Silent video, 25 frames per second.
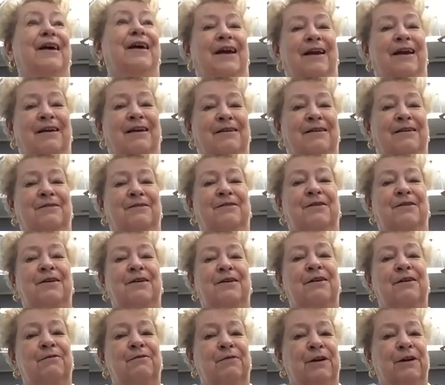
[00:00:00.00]
And
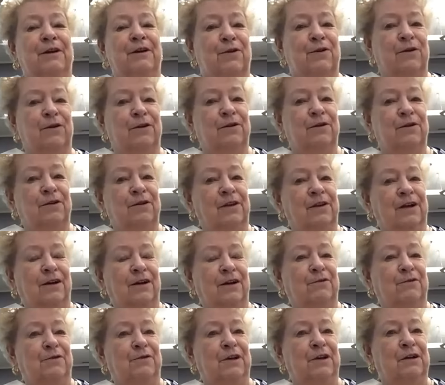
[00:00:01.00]
the recorder and the
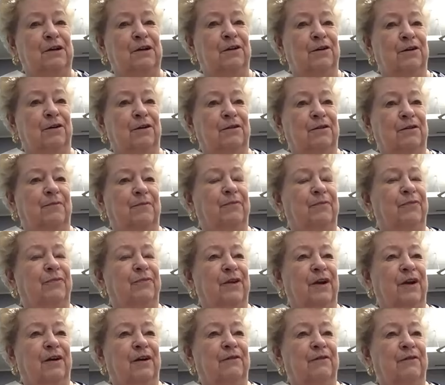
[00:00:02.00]
county clerk
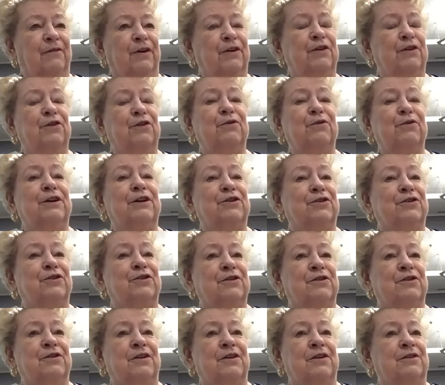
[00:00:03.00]
are very
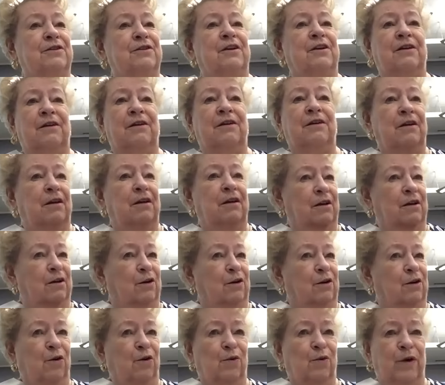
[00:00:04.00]
gracious. They say,
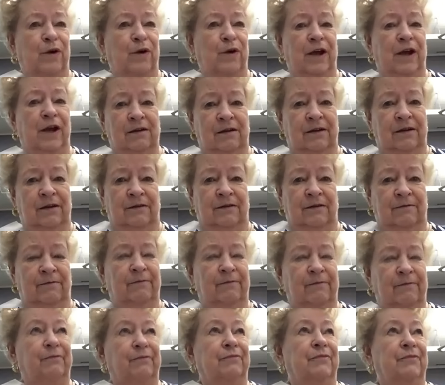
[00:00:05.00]
go at it, Lynn.
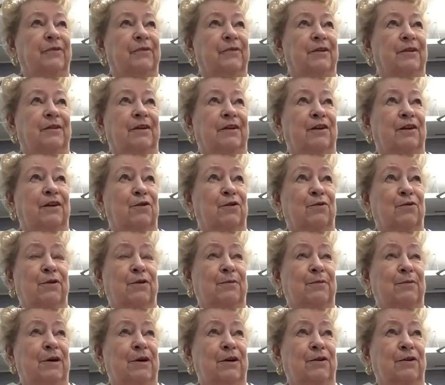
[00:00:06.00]
They know
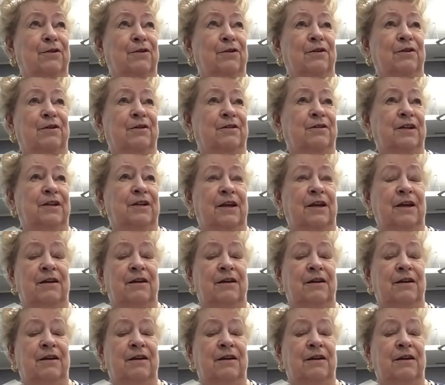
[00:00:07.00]
I'm not going to take